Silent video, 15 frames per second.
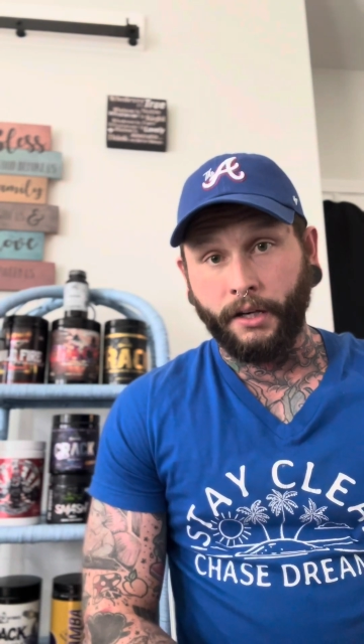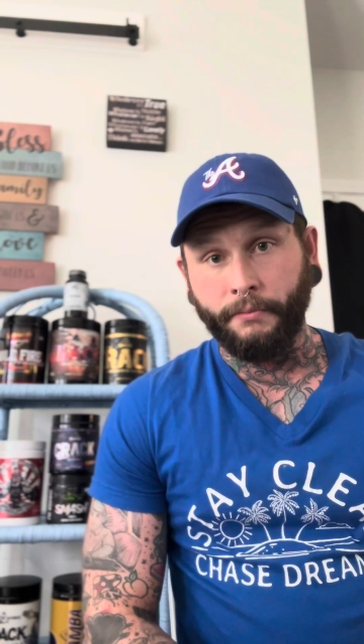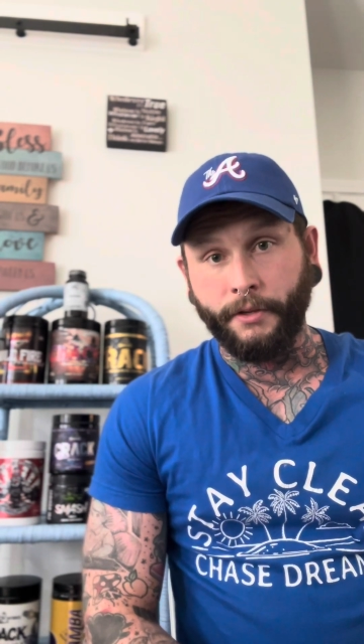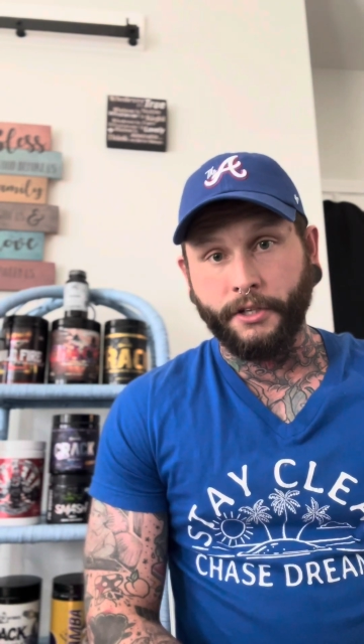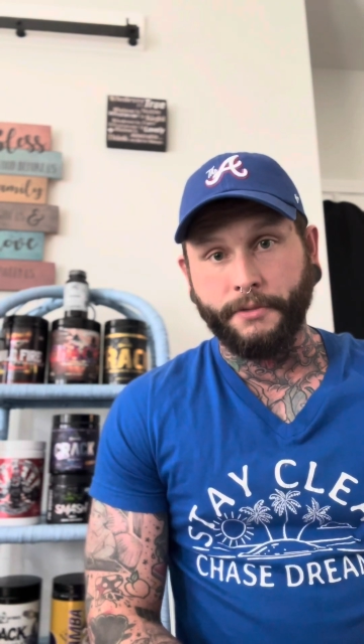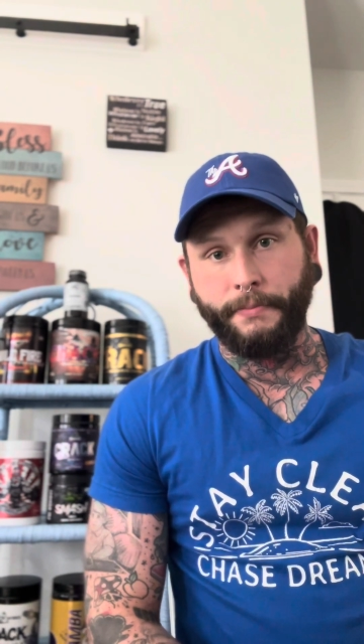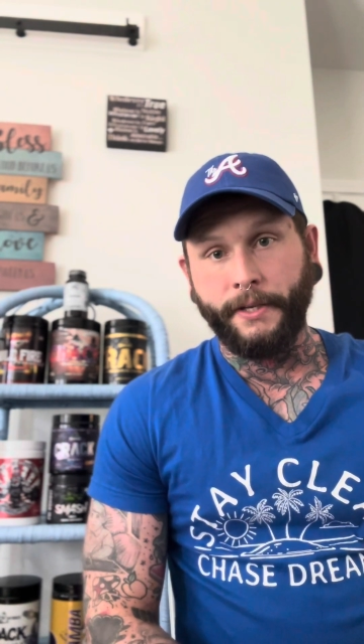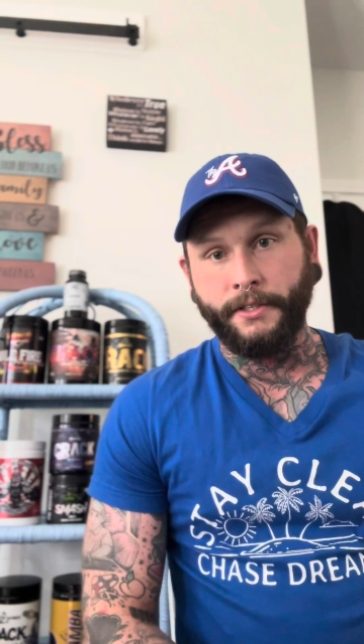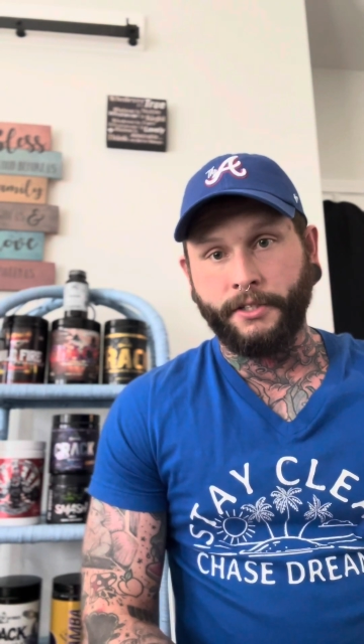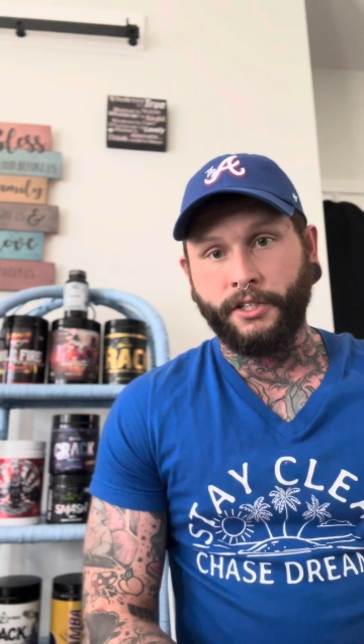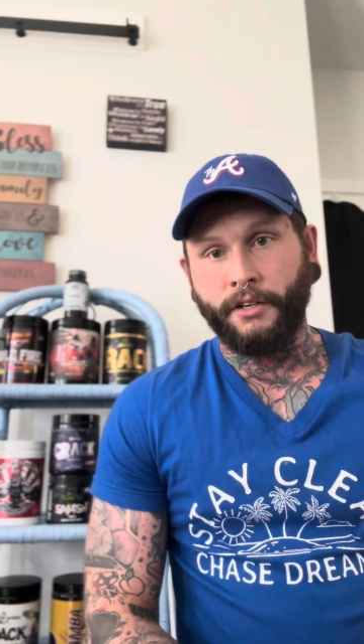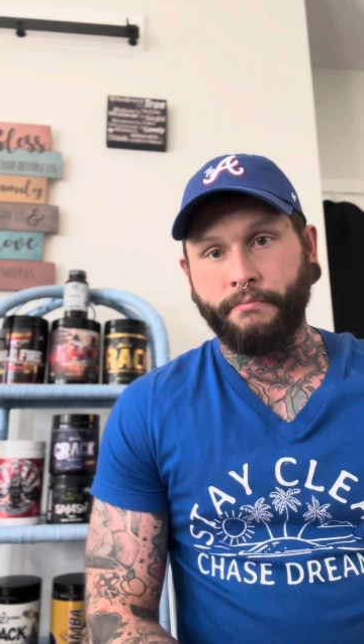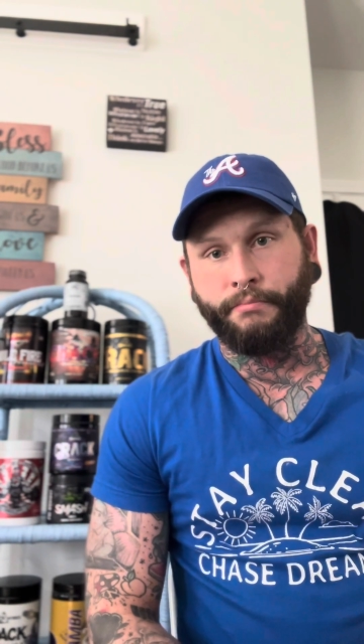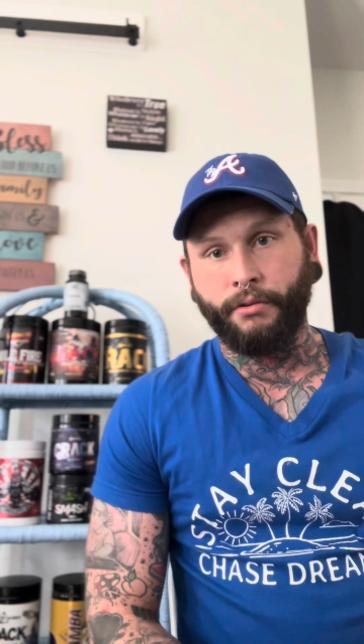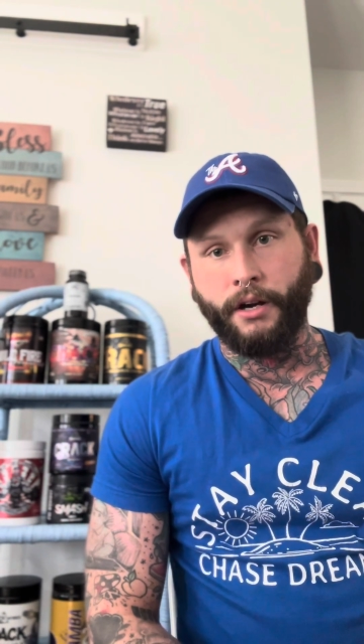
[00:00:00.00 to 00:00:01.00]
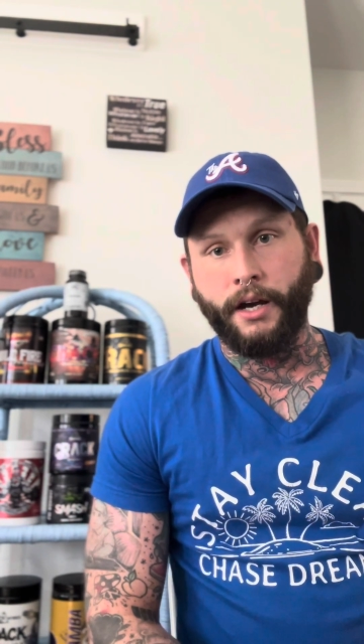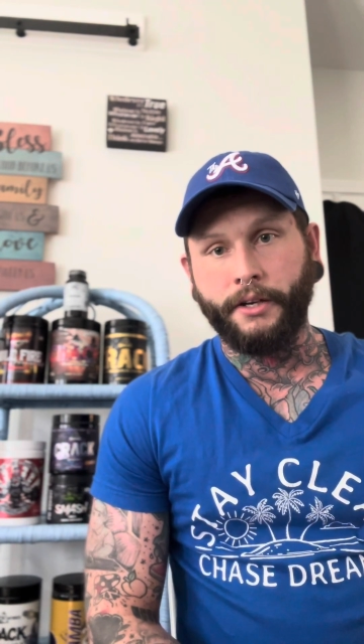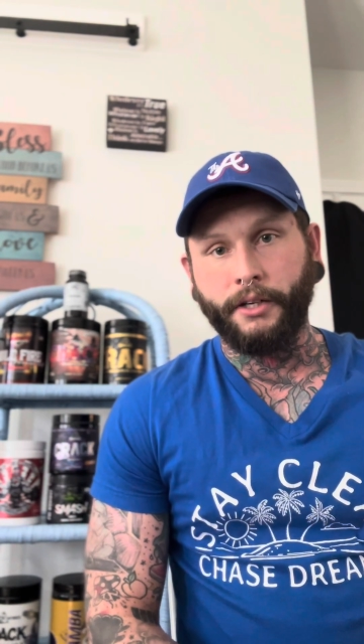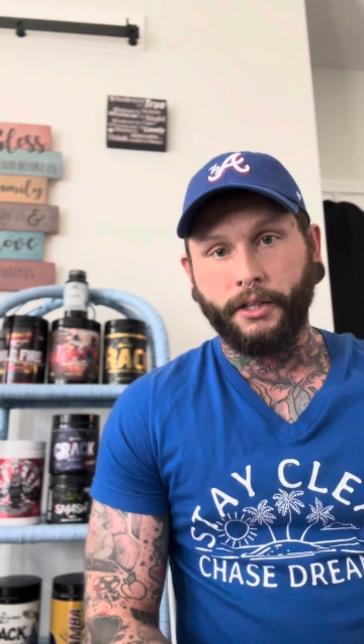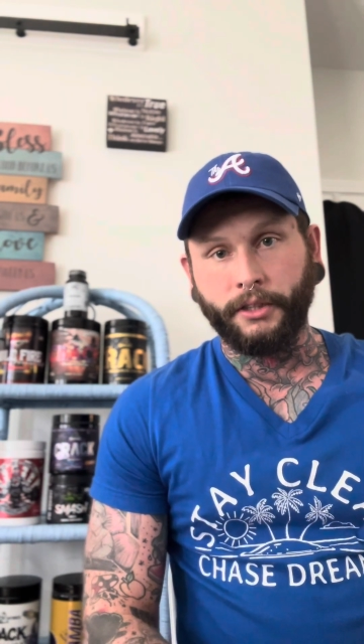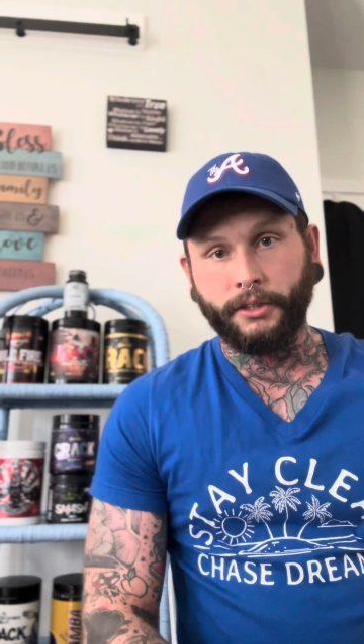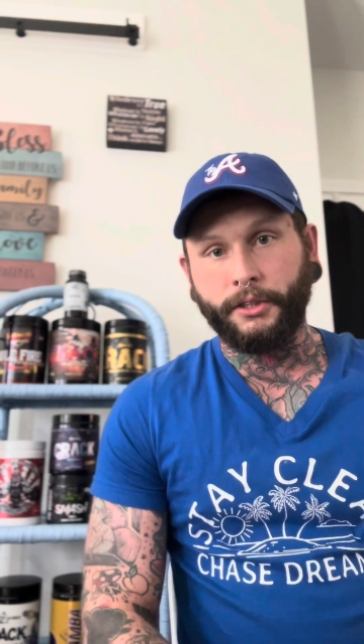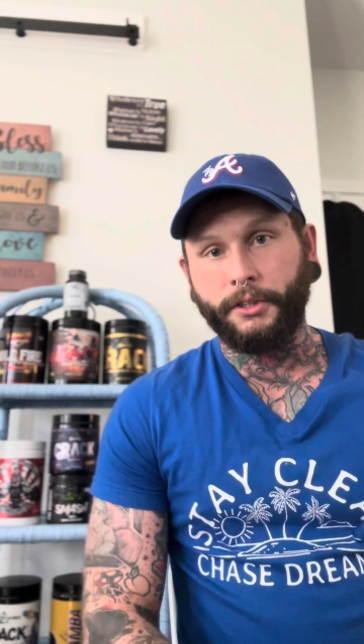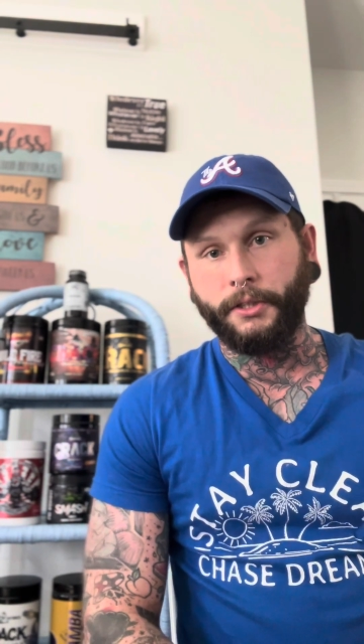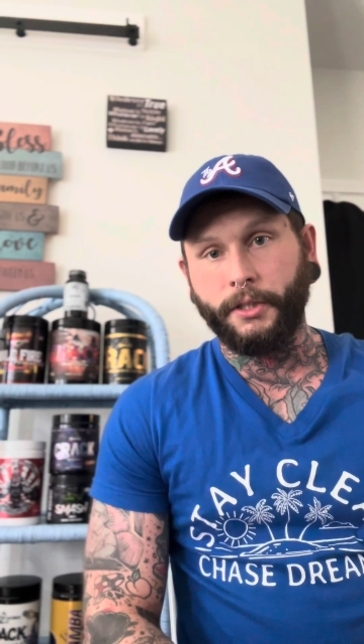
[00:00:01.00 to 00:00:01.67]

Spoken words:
there's been some products